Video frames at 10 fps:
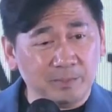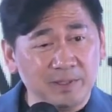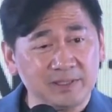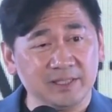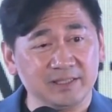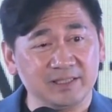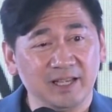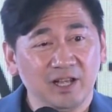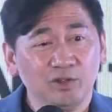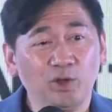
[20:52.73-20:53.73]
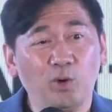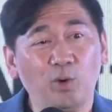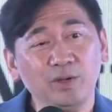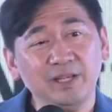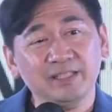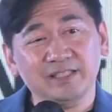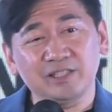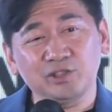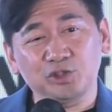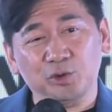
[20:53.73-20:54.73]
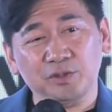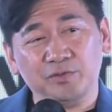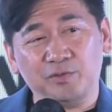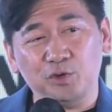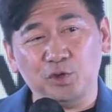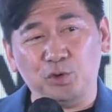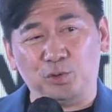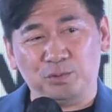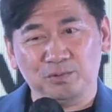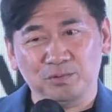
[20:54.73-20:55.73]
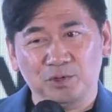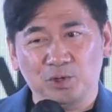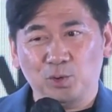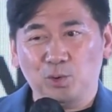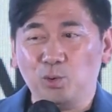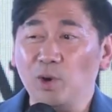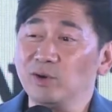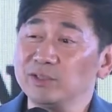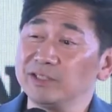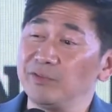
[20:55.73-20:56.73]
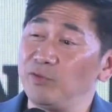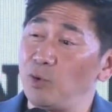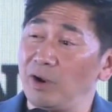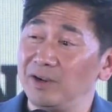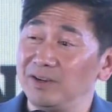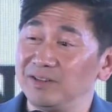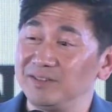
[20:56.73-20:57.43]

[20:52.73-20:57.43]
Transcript: up the business, not only is the insurance for you, who else is it for?